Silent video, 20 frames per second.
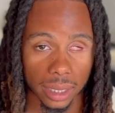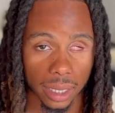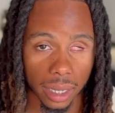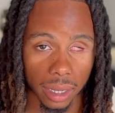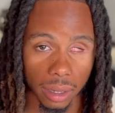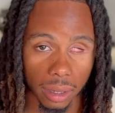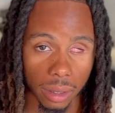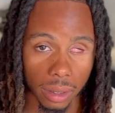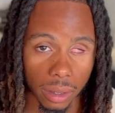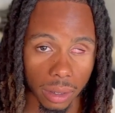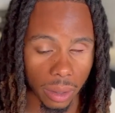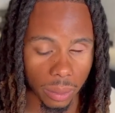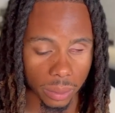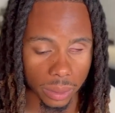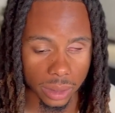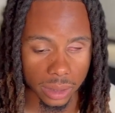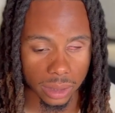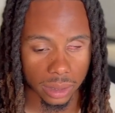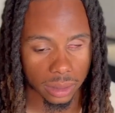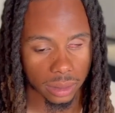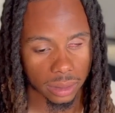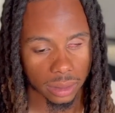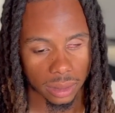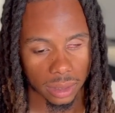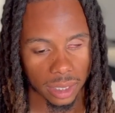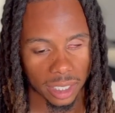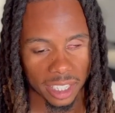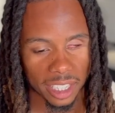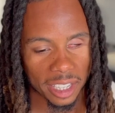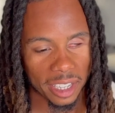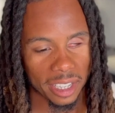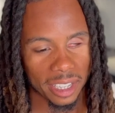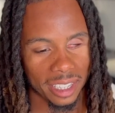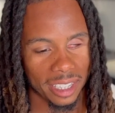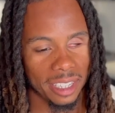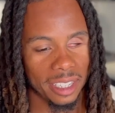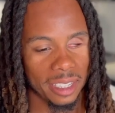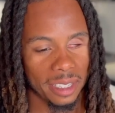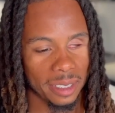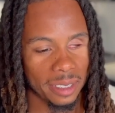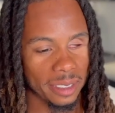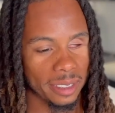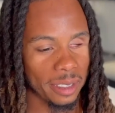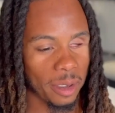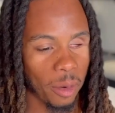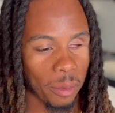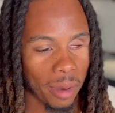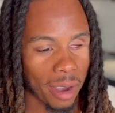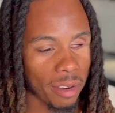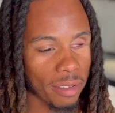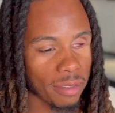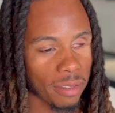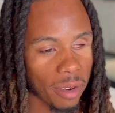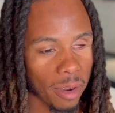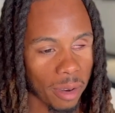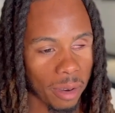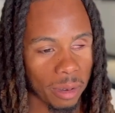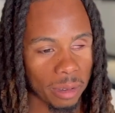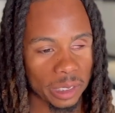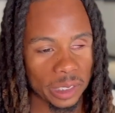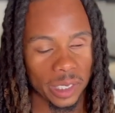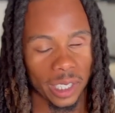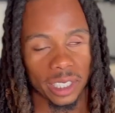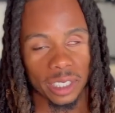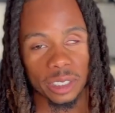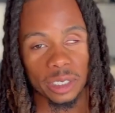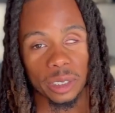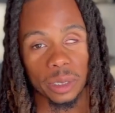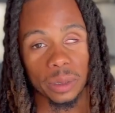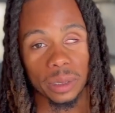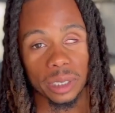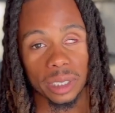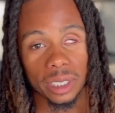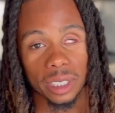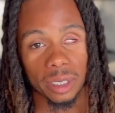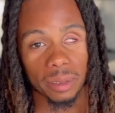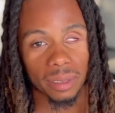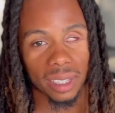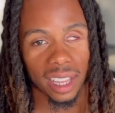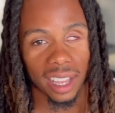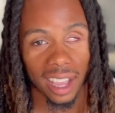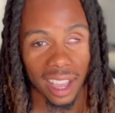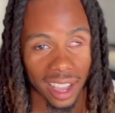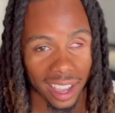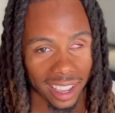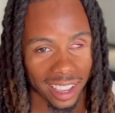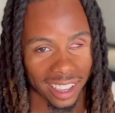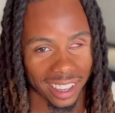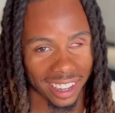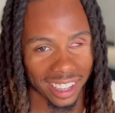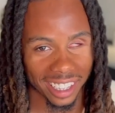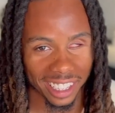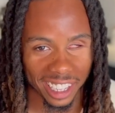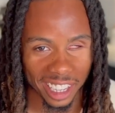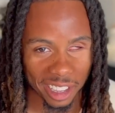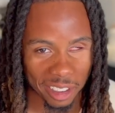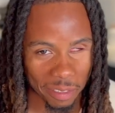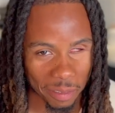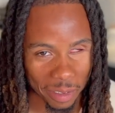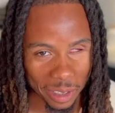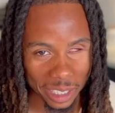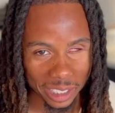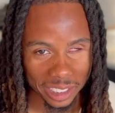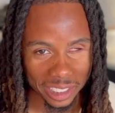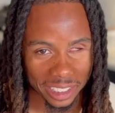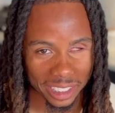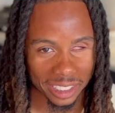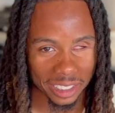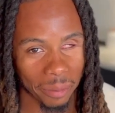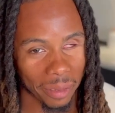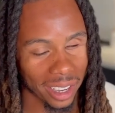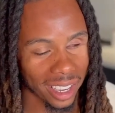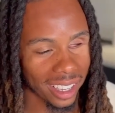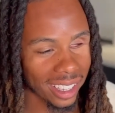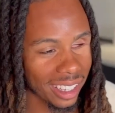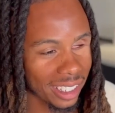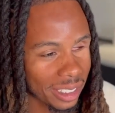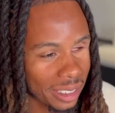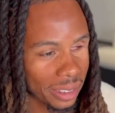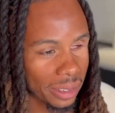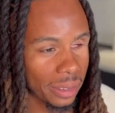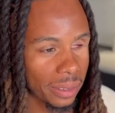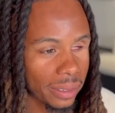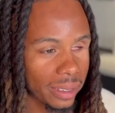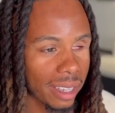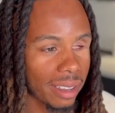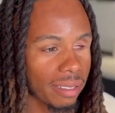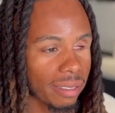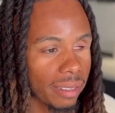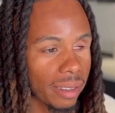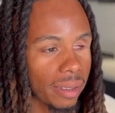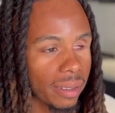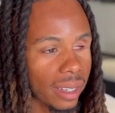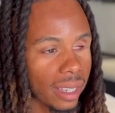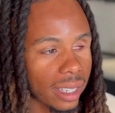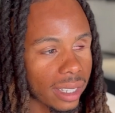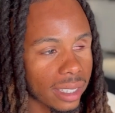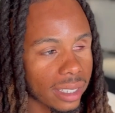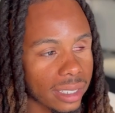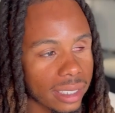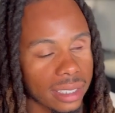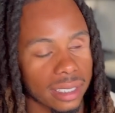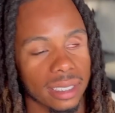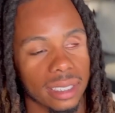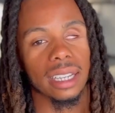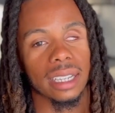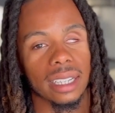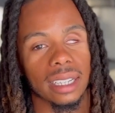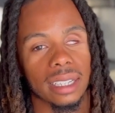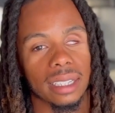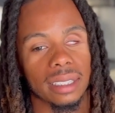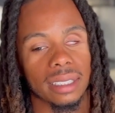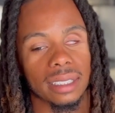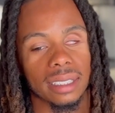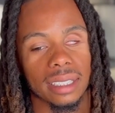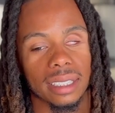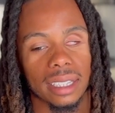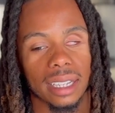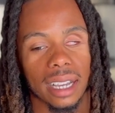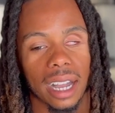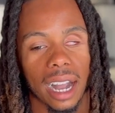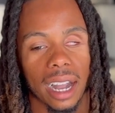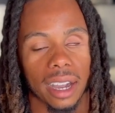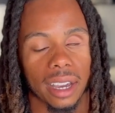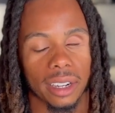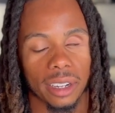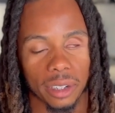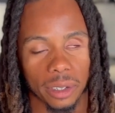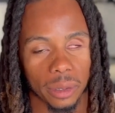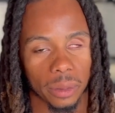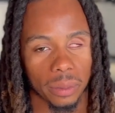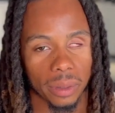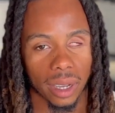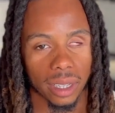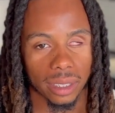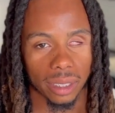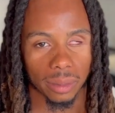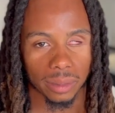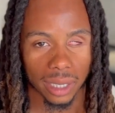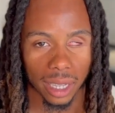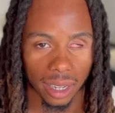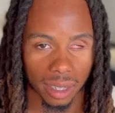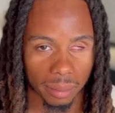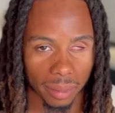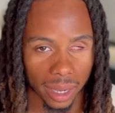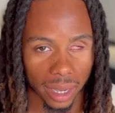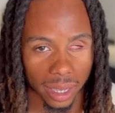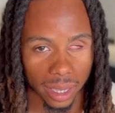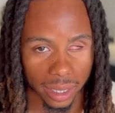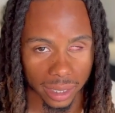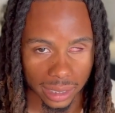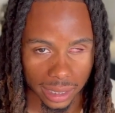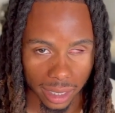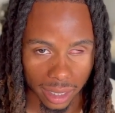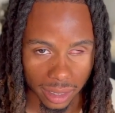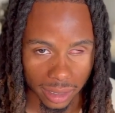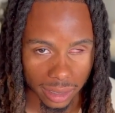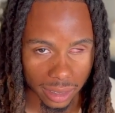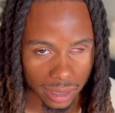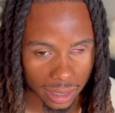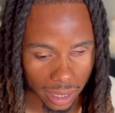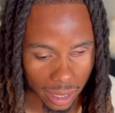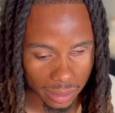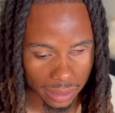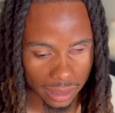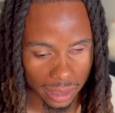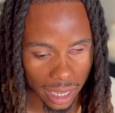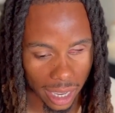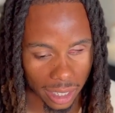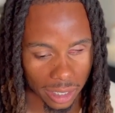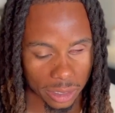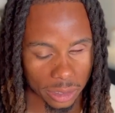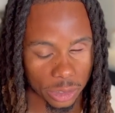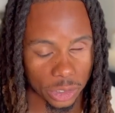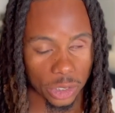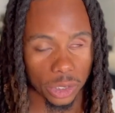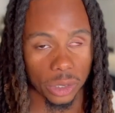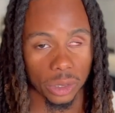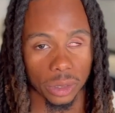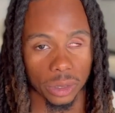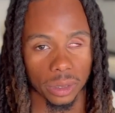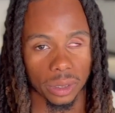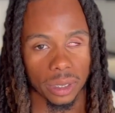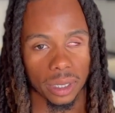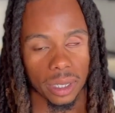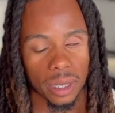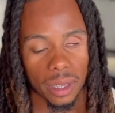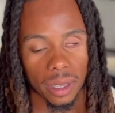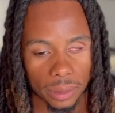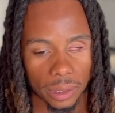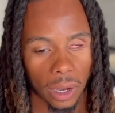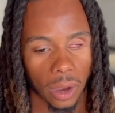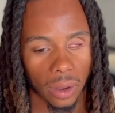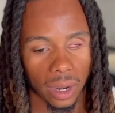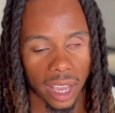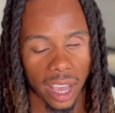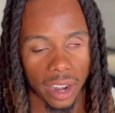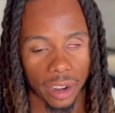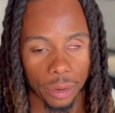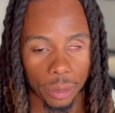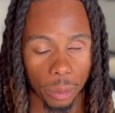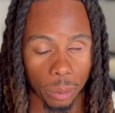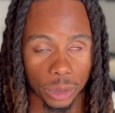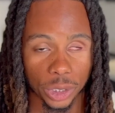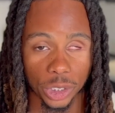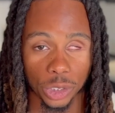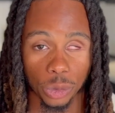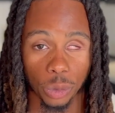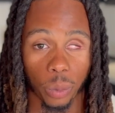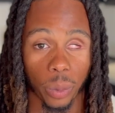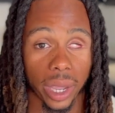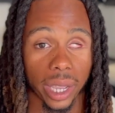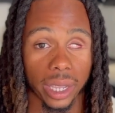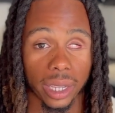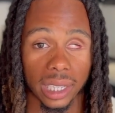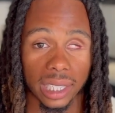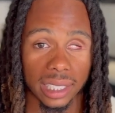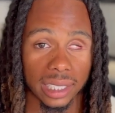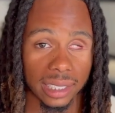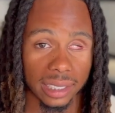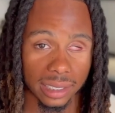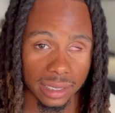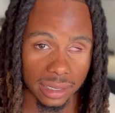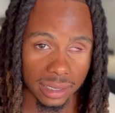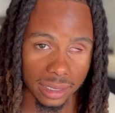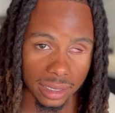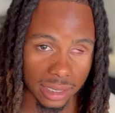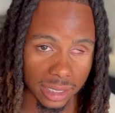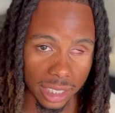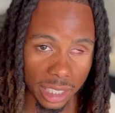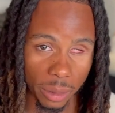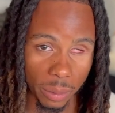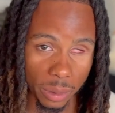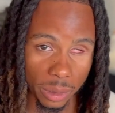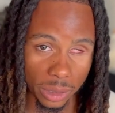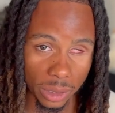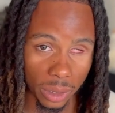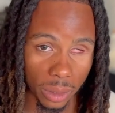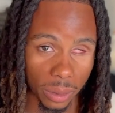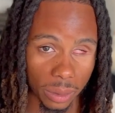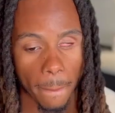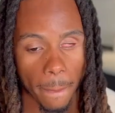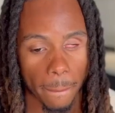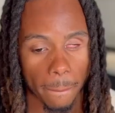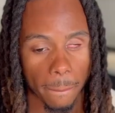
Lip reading: at all. I was on my phone trying to search up like how can I gain vision? What can I do? And I felt like I couldn't do nothing. It was out of my hands, I was out of control. All I had to do was just wait to see the results.